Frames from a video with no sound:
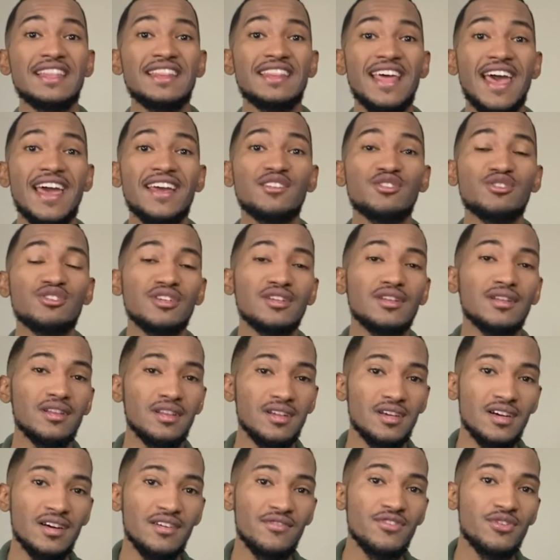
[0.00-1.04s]
that should
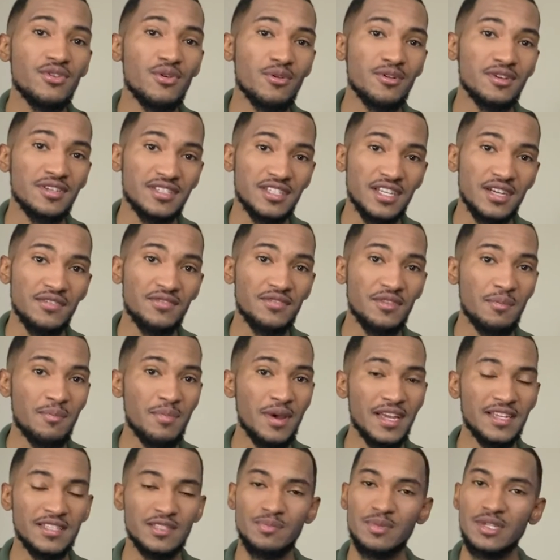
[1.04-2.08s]
love yourself the
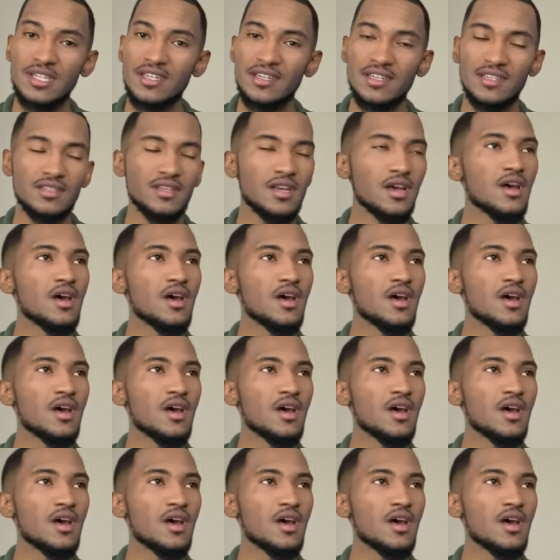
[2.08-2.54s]
best, because